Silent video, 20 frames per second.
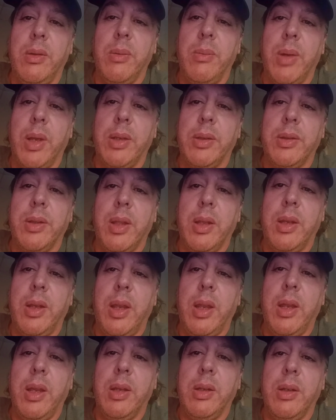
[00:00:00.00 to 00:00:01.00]
the best they
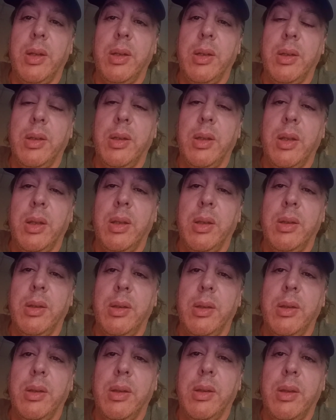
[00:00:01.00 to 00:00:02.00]
can,
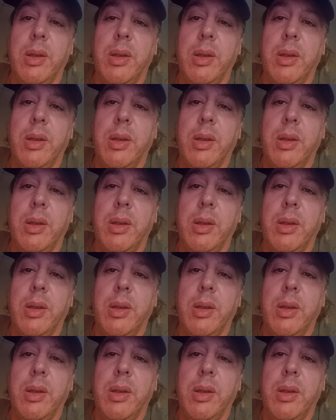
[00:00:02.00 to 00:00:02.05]
and